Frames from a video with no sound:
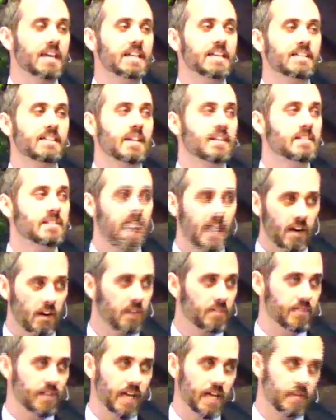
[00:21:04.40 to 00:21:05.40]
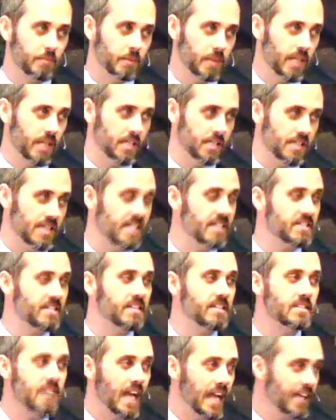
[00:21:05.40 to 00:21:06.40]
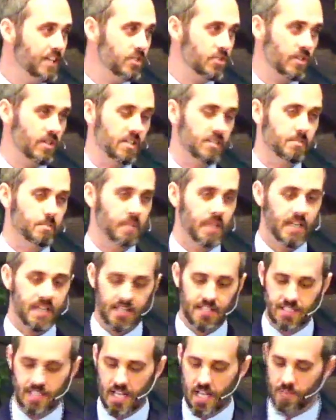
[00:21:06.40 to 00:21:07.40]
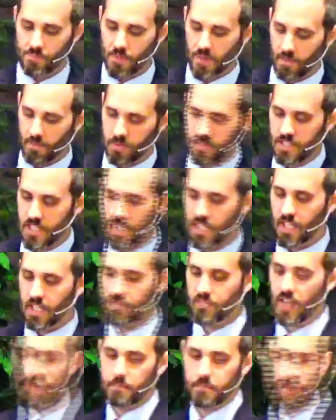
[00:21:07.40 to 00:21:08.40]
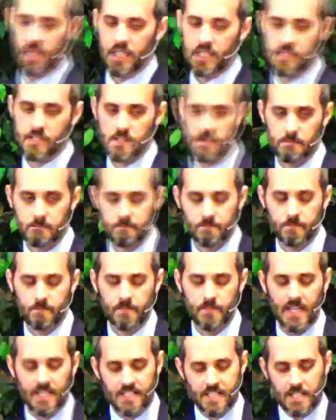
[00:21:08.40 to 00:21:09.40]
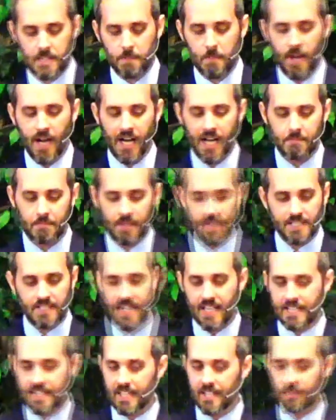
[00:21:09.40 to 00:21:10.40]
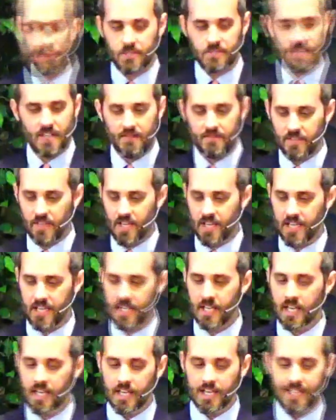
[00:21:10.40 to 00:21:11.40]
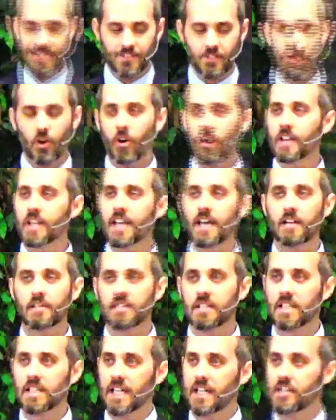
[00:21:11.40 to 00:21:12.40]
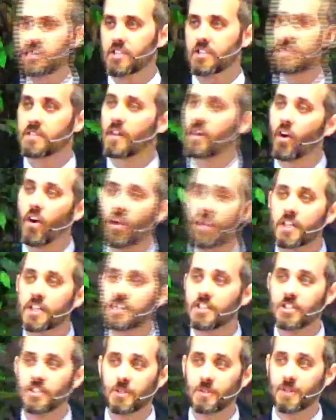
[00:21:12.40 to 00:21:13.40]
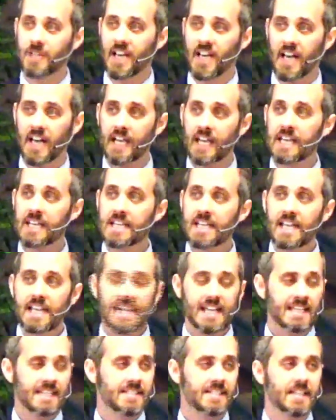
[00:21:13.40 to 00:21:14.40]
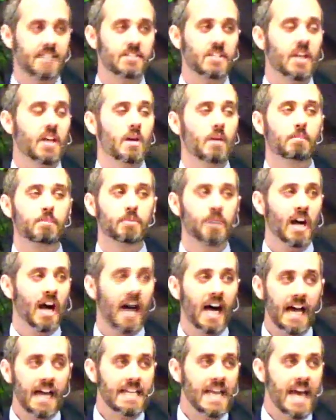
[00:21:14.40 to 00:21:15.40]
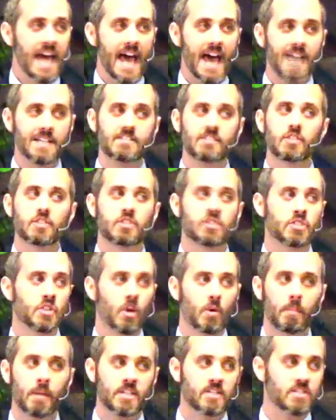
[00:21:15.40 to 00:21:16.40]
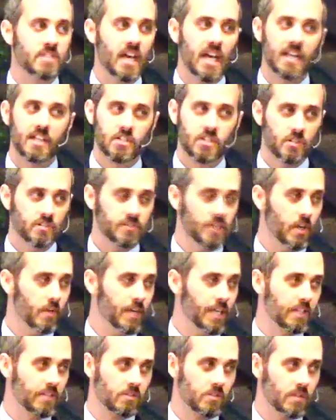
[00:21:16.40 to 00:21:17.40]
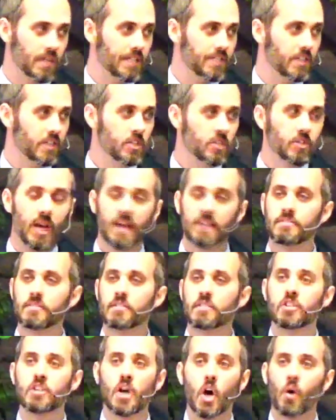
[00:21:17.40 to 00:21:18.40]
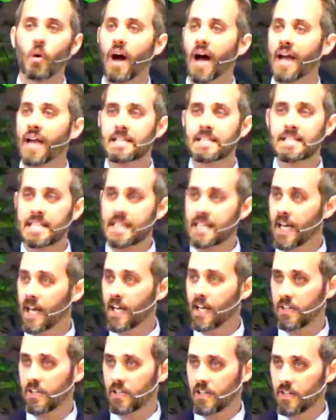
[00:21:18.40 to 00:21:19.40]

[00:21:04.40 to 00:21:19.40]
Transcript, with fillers: it is a terrifying place. It is a dangerous place. I was thinking of that place, that spot, because I think what Zephaniah is calling out to the nations and calling to you and I, and says, pride has so much danger flowing through it. You have no idea.